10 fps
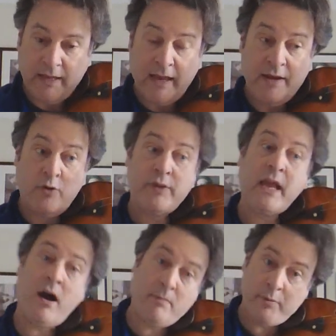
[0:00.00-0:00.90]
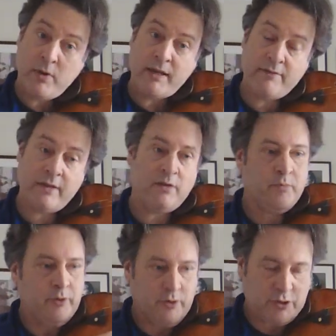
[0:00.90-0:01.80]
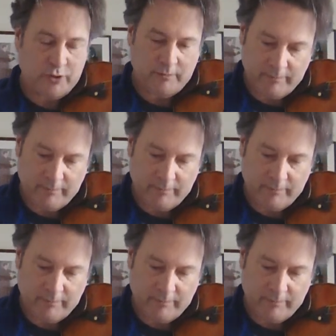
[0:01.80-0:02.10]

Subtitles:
And on the up bow, I give a little push.